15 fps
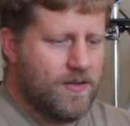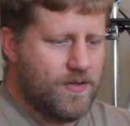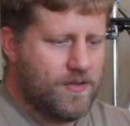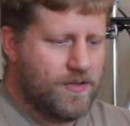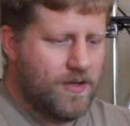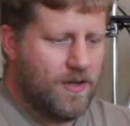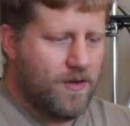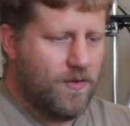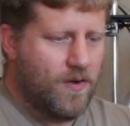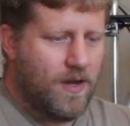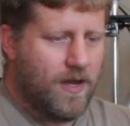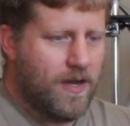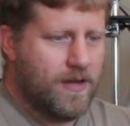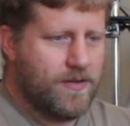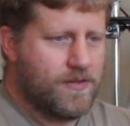So
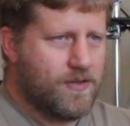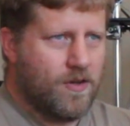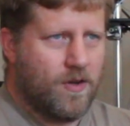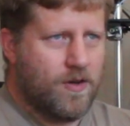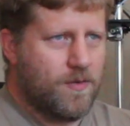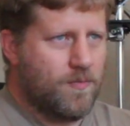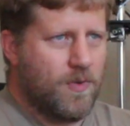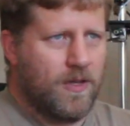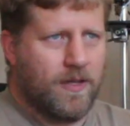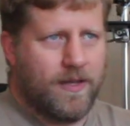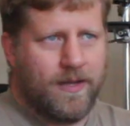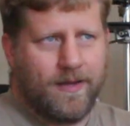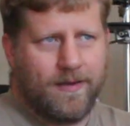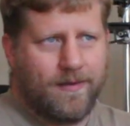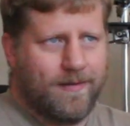I started
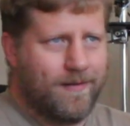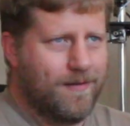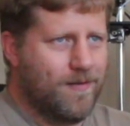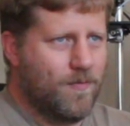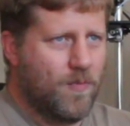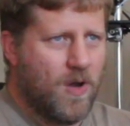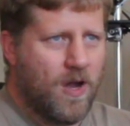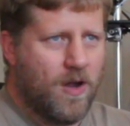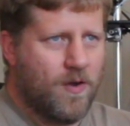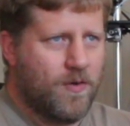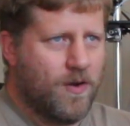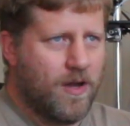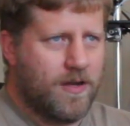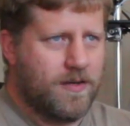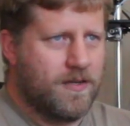building my
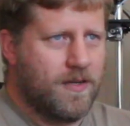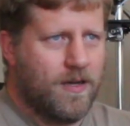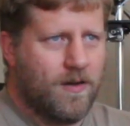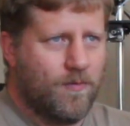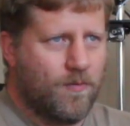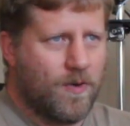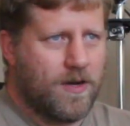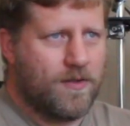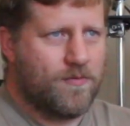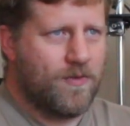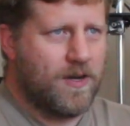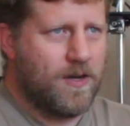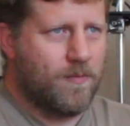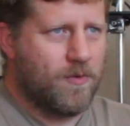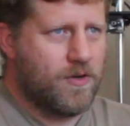own idea of what a
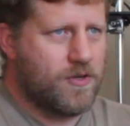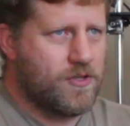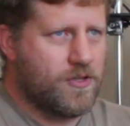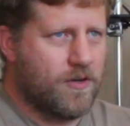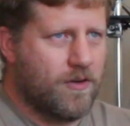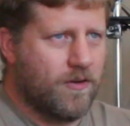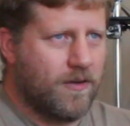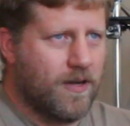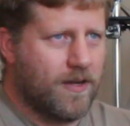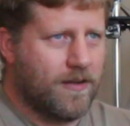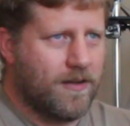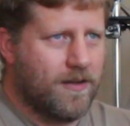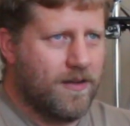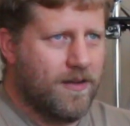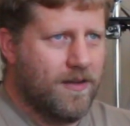3D printer should look
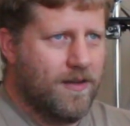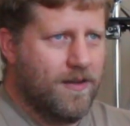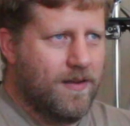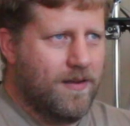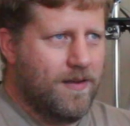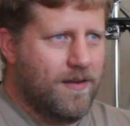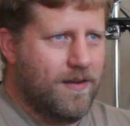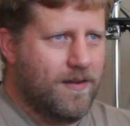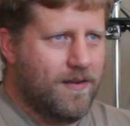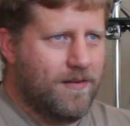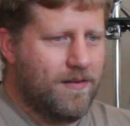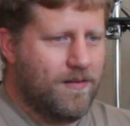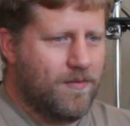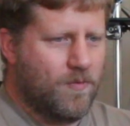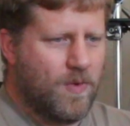like,
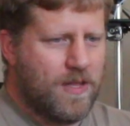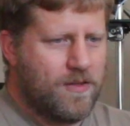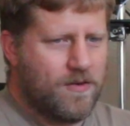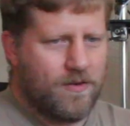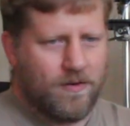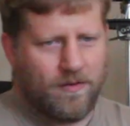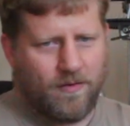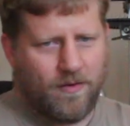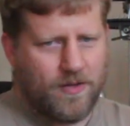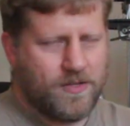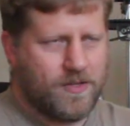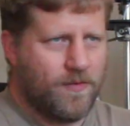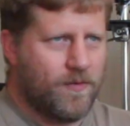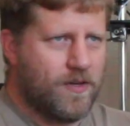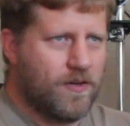and went through
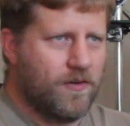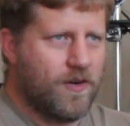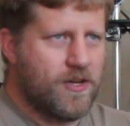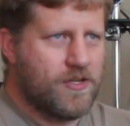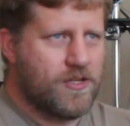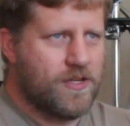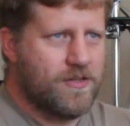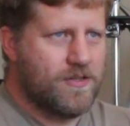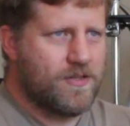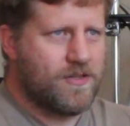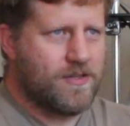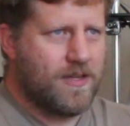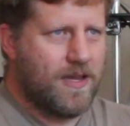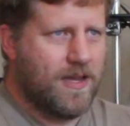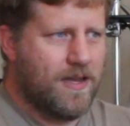lots of
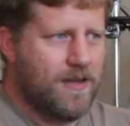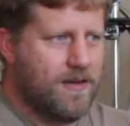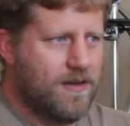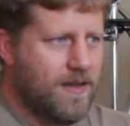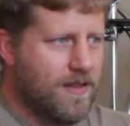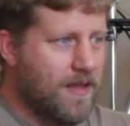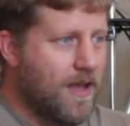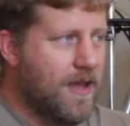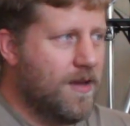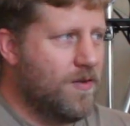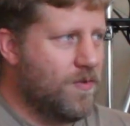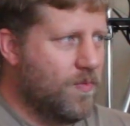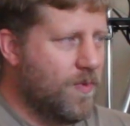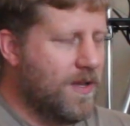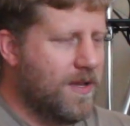iterations. And in the
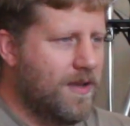end,